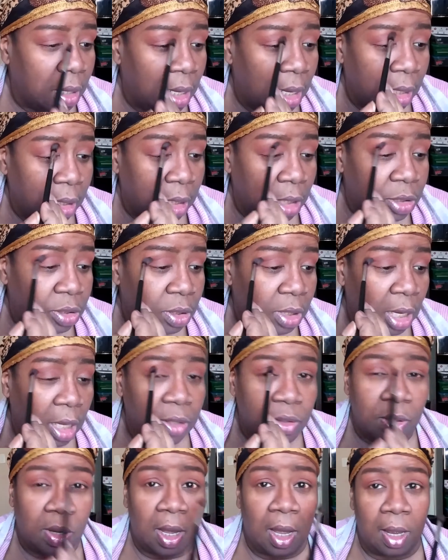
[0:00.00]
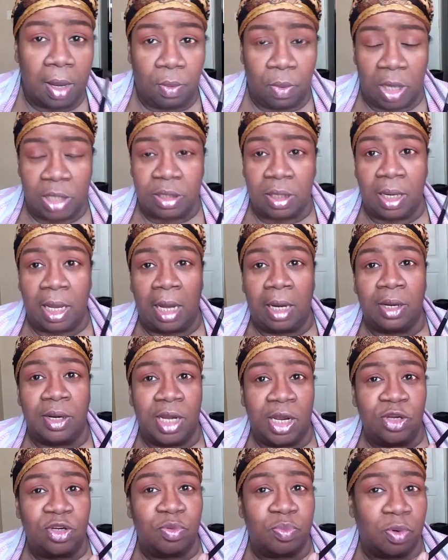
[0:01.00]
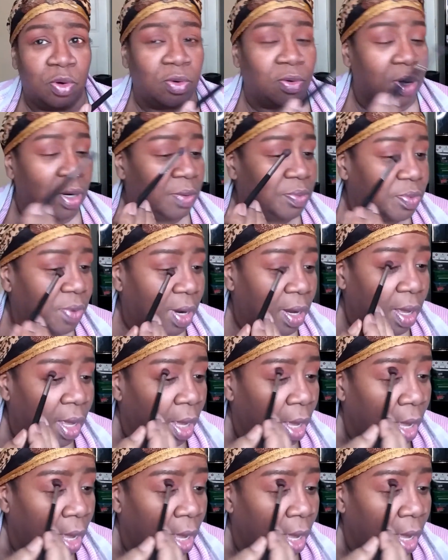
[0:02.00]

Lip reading: I guess you guys know I watch a lot of nature programs, right?